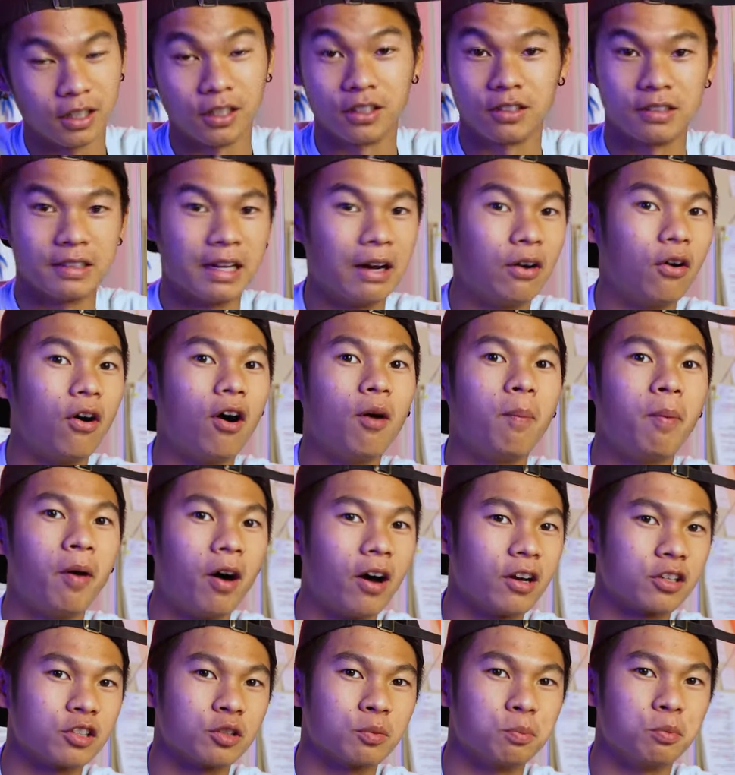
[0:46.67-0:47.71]
It is now all
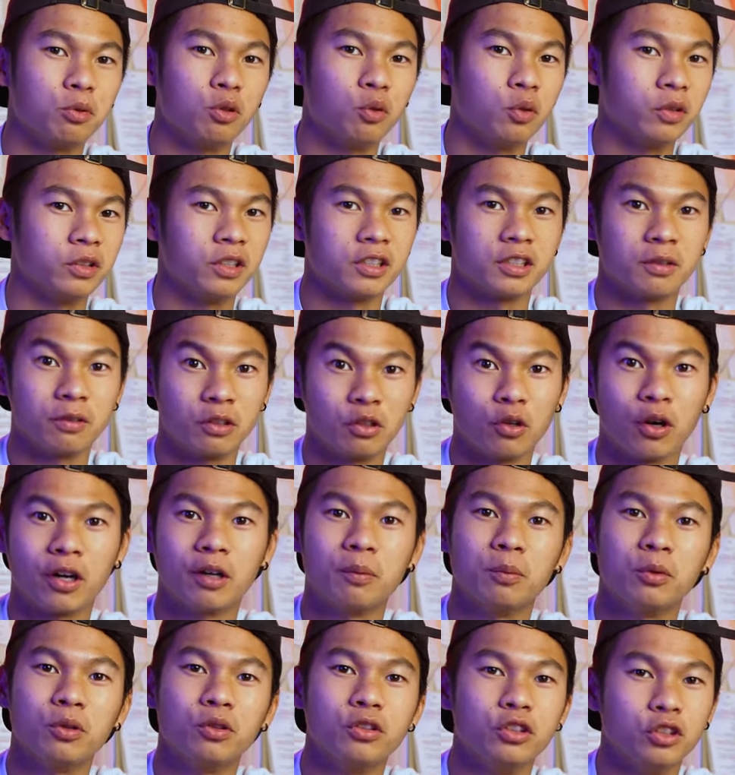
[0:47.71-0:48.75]
possible with this
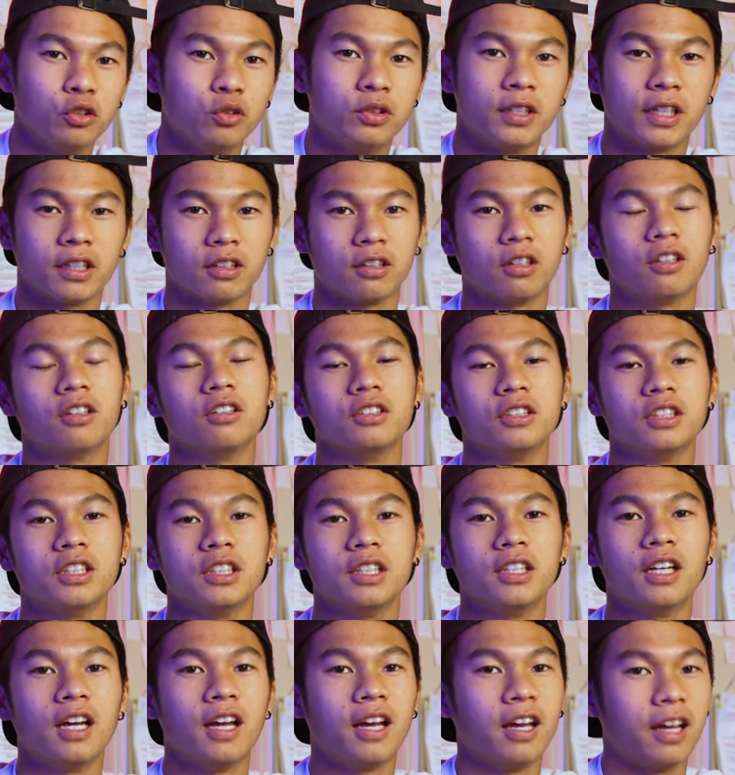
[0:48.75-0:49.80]
incredible new
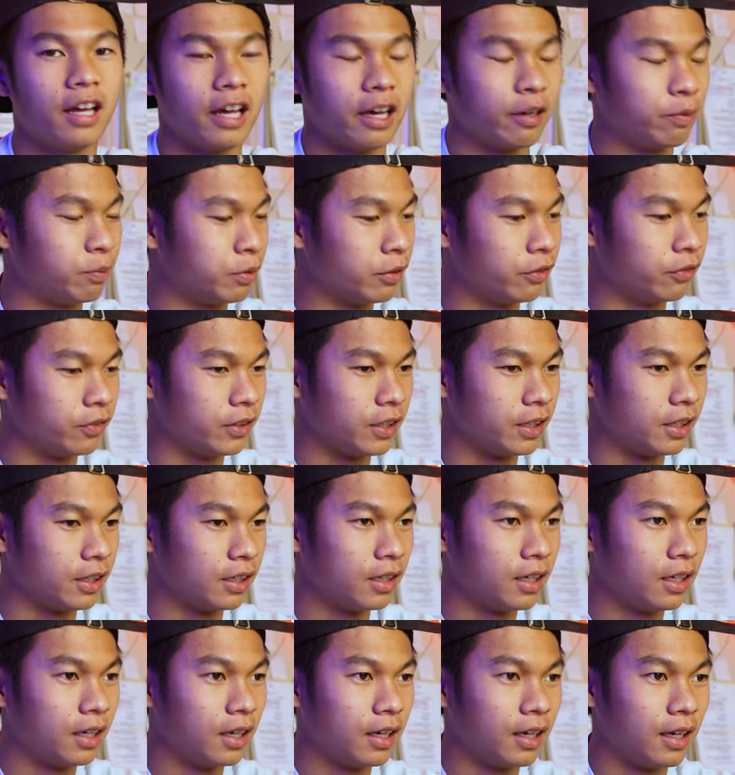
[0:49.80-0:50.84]
technology,
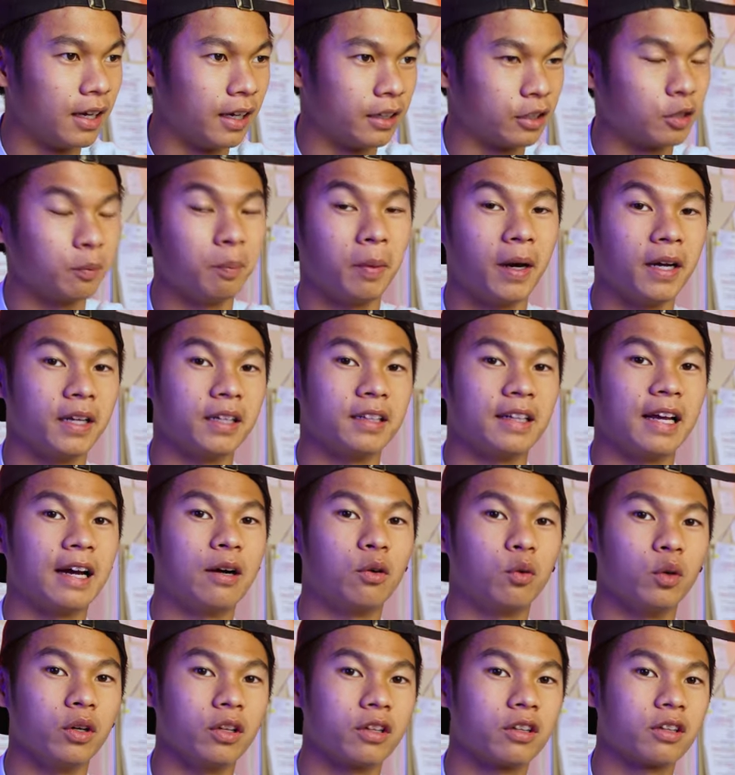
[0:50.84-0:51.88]
FPV, and combining
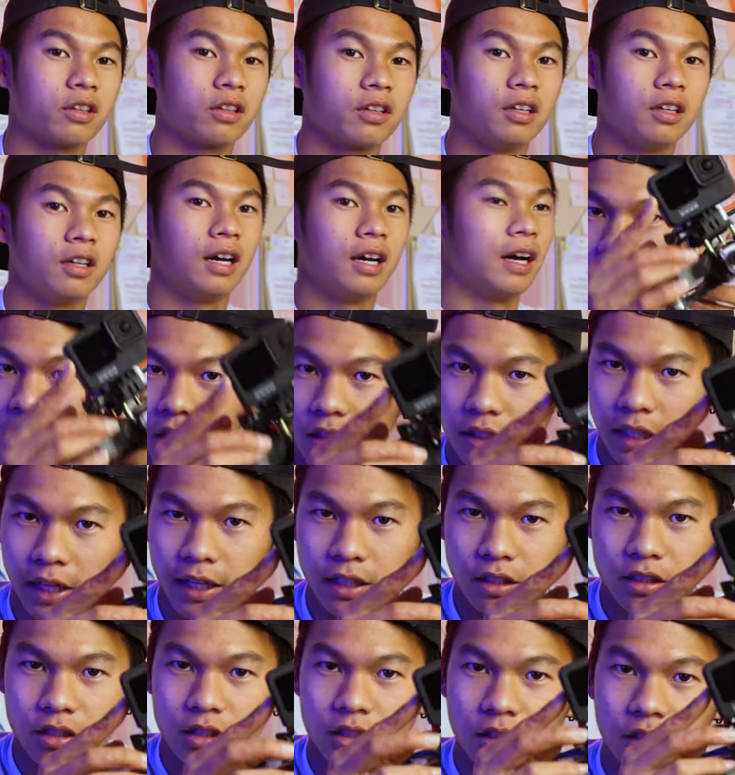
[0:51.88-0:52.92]
that with these
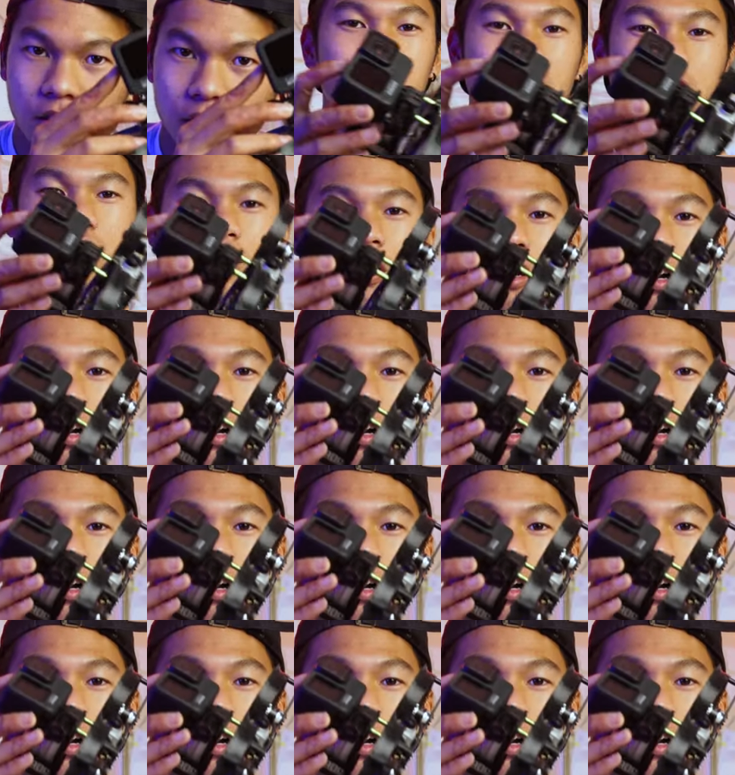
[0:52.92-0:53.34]
guys. These